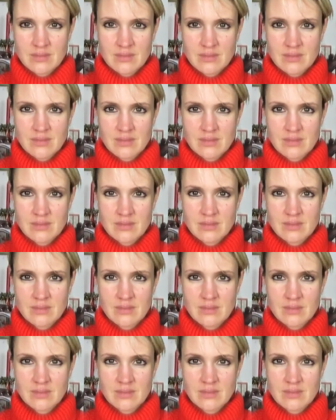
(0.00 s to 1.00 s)

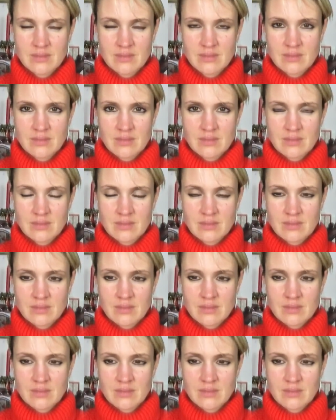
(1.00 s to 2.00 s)

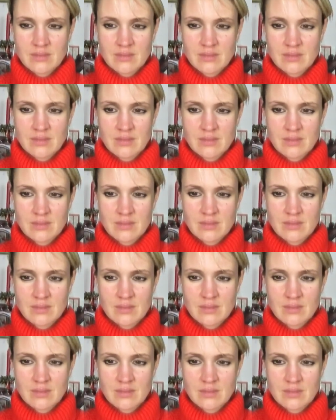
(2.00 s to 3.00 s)

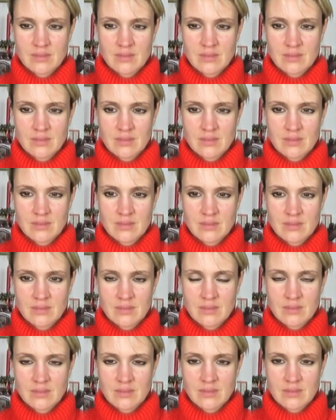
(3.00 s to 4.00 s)

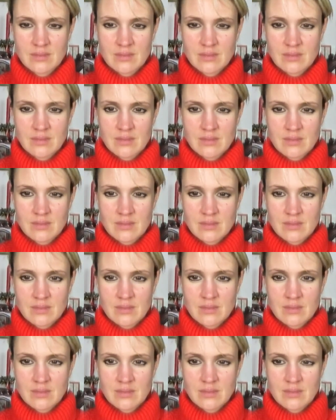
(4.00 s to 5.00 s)

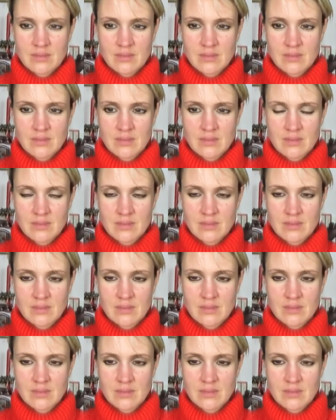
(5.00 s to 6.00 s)

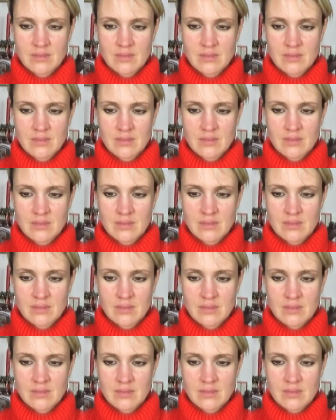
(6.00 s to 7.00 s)

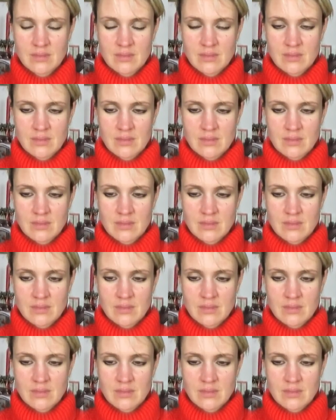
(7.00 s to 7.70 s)
Nobody speaks.